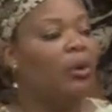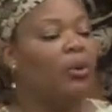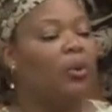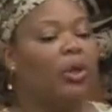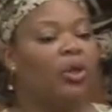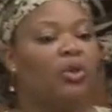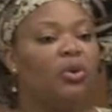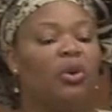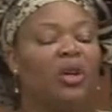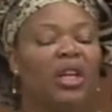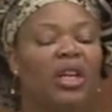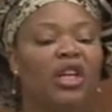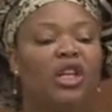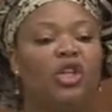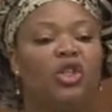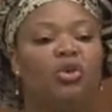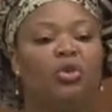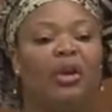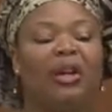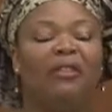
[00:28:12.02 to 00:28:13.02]
We took
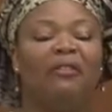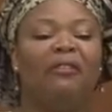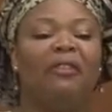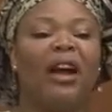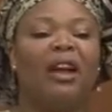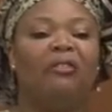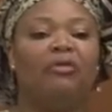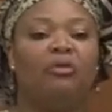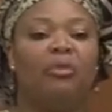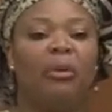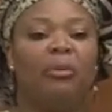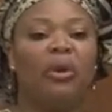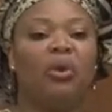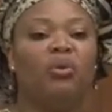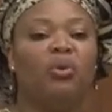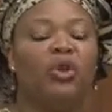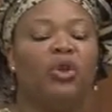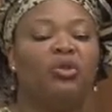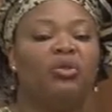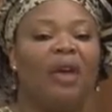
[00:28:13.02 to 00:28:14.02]
in 25
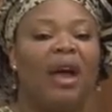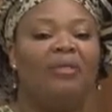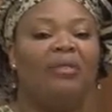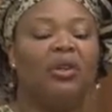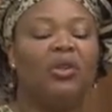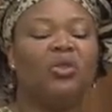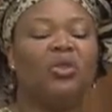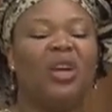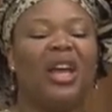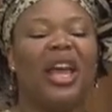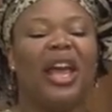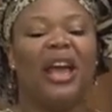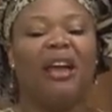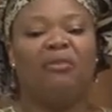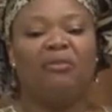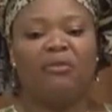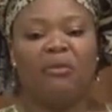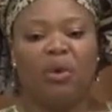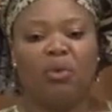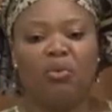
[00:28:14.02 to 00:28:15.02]
women. We traveled to
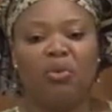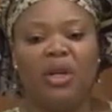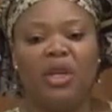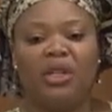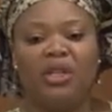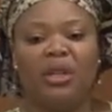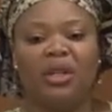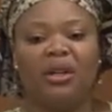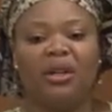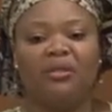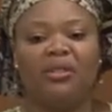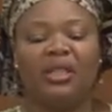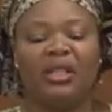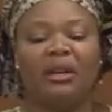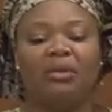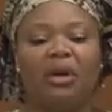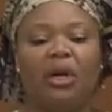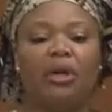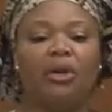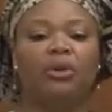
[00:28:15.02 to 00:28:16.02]
every region of
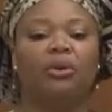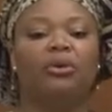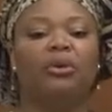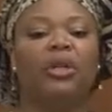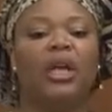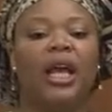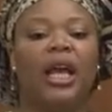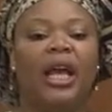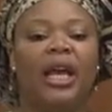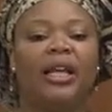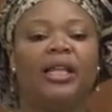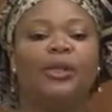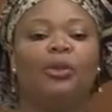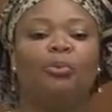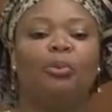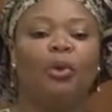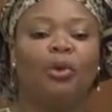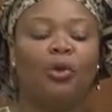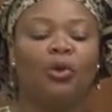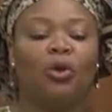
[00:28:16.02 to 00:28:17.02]
Sierra Leone and
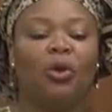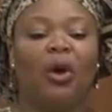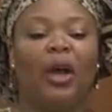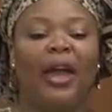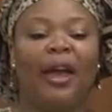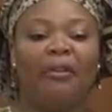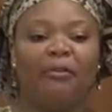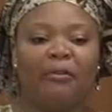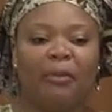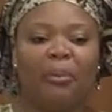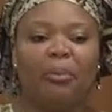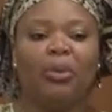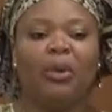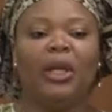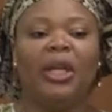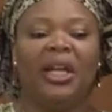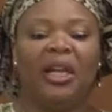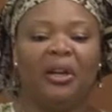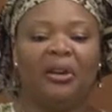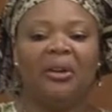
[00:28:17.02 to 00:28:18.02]
spoke to every
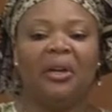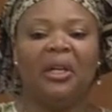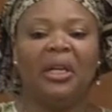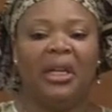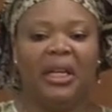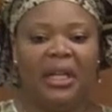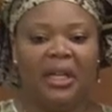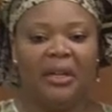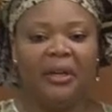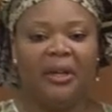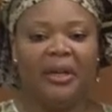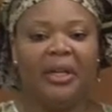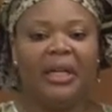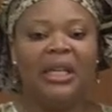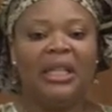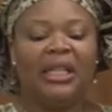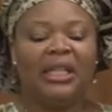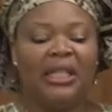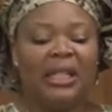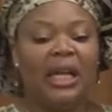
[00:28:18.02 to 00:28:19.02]
political leader
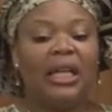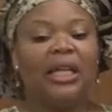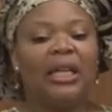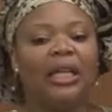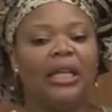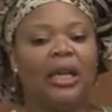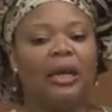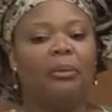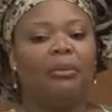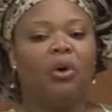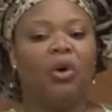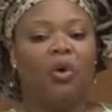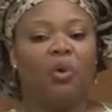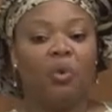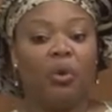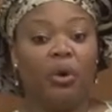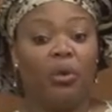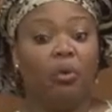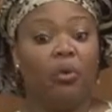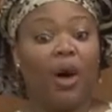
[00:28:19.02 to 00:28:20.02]
telling them,
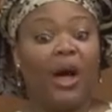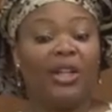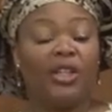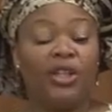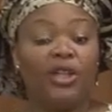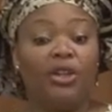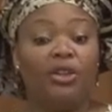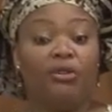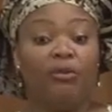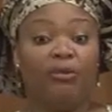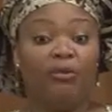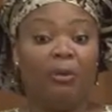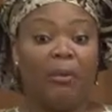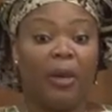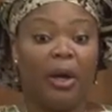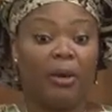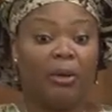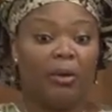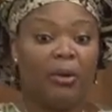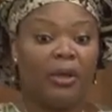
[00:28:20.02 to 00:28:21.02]
we're watching you
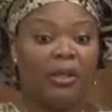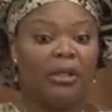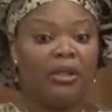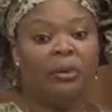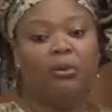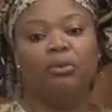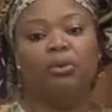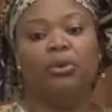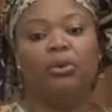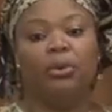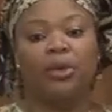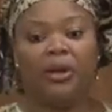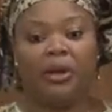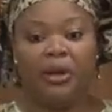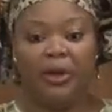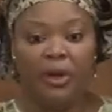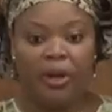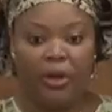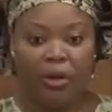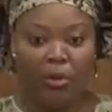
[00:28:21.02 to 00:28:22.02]
from across the
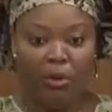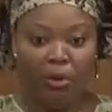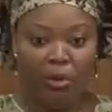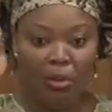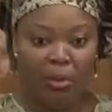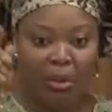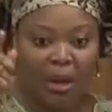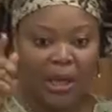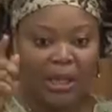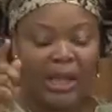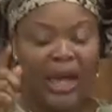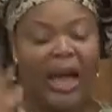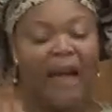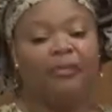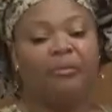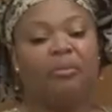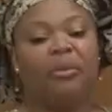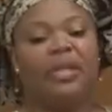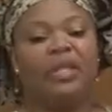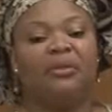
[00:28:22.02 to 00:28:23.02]
border. You must
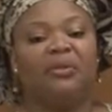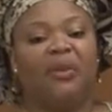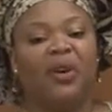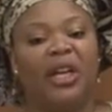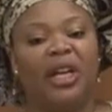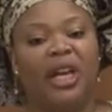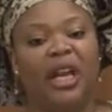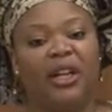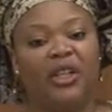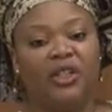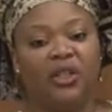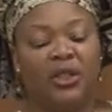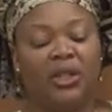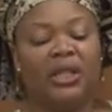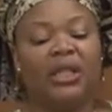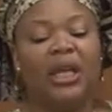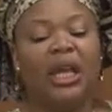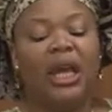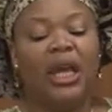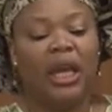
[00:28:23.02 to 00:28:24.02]
have peaceful
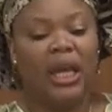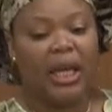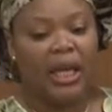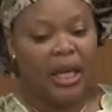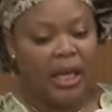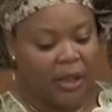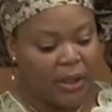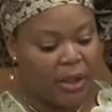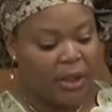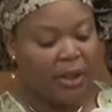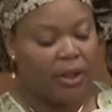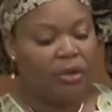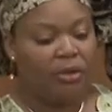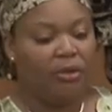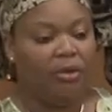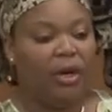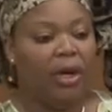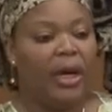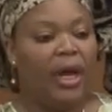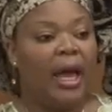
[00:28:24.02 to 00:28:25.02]
elections in this
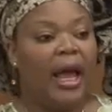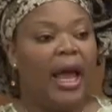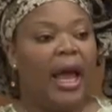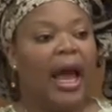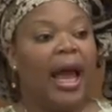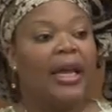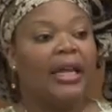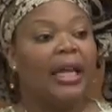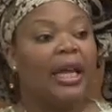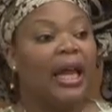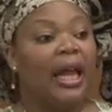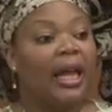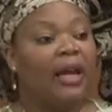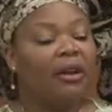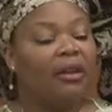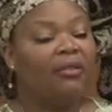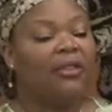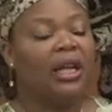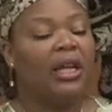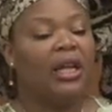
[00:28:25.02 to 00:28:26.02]
country. At the
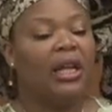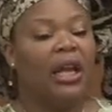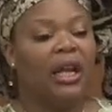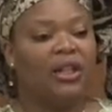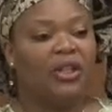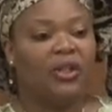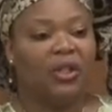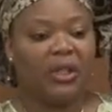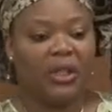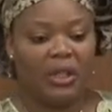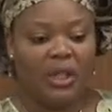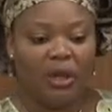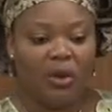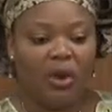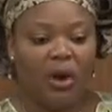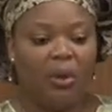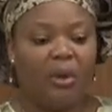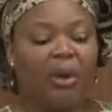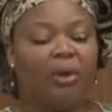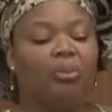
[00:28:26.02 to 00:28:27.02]
end of the elections, the
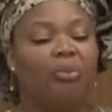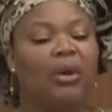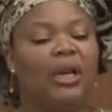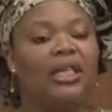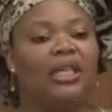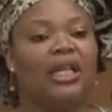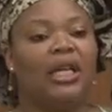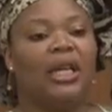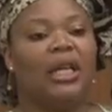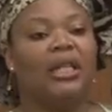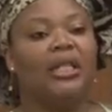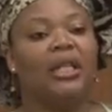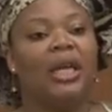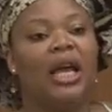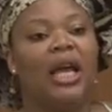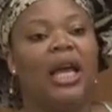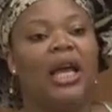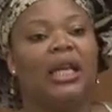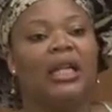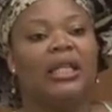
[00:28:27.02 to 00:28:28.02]
current president
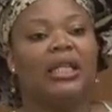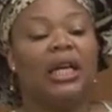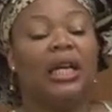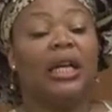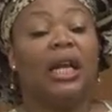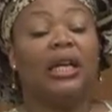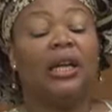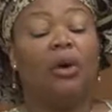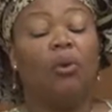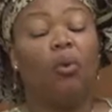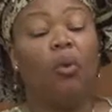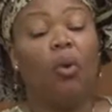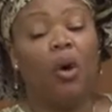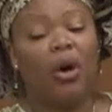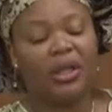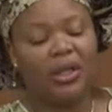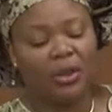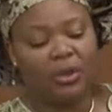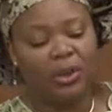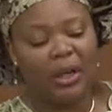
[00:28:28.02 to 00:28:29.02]
sent an
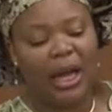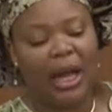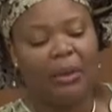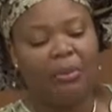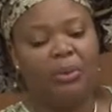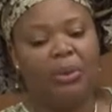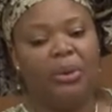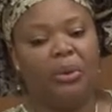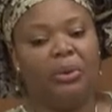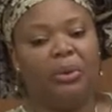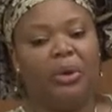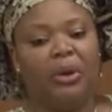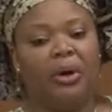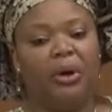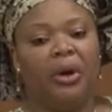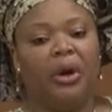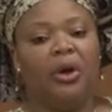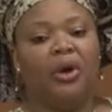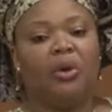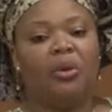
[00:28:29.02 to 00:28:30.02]
award to Liberia,
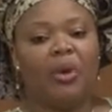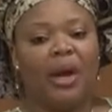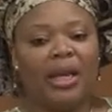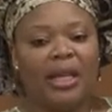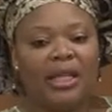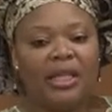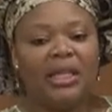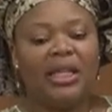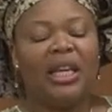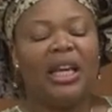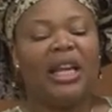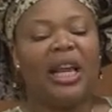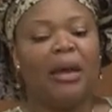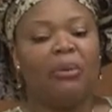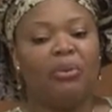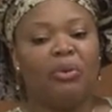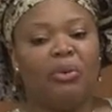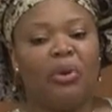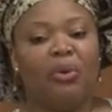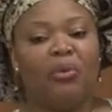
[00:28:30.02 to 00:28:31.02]
crediting the
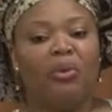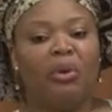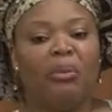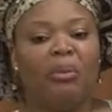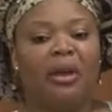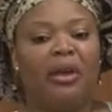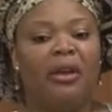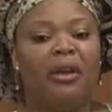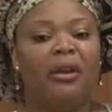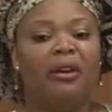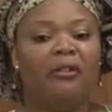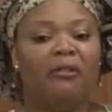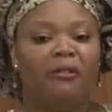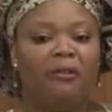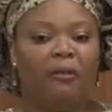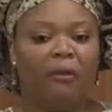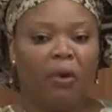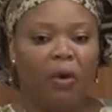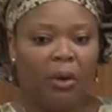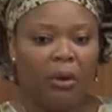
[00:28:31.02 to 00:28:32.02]
Liberian women
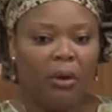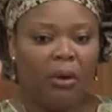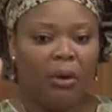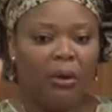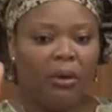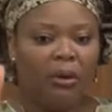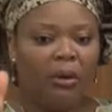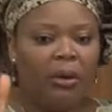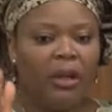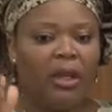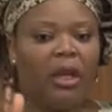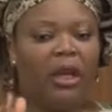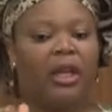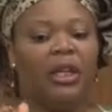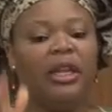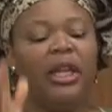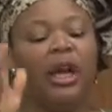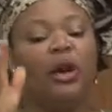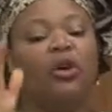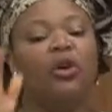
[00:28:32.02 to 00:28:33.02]
for
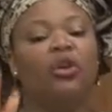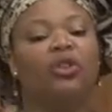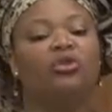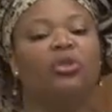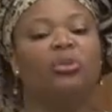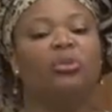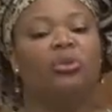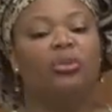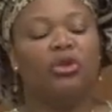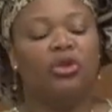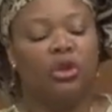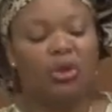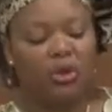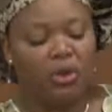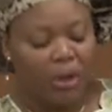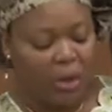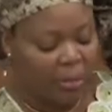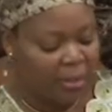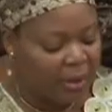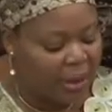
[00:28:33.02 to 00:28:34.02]
their contribution
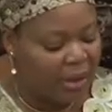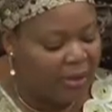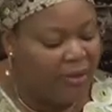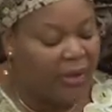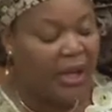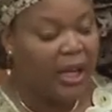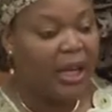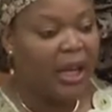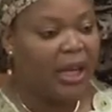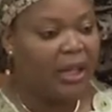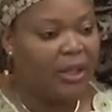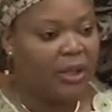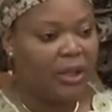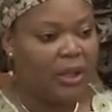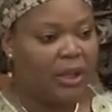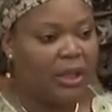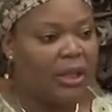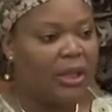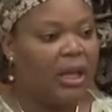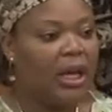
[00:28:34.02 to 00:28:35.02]
to the peaceful
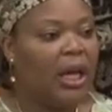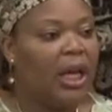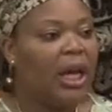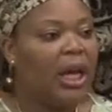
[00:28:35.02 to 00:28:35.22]
elections.